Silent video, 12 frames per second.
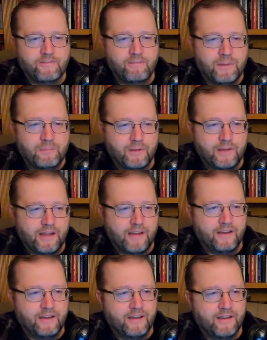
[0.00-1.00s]
People
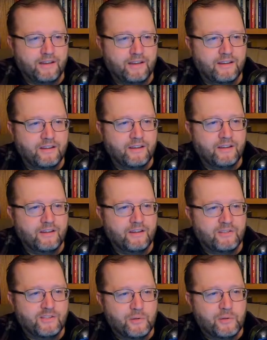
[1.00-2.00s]
can
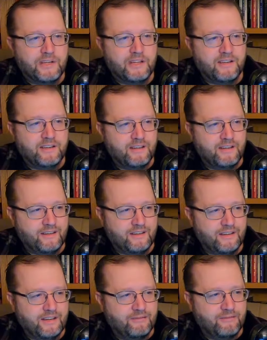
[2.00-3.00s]
tune in
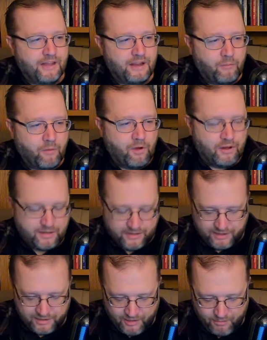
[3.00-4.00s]
if they want.
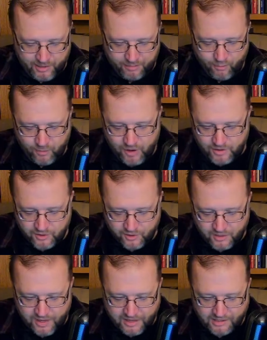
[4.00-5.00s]
Some people watch it the
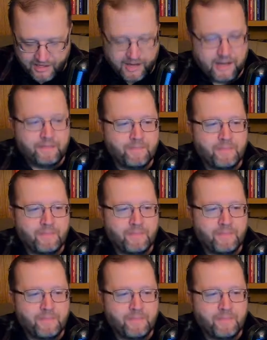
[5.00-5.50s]
next day.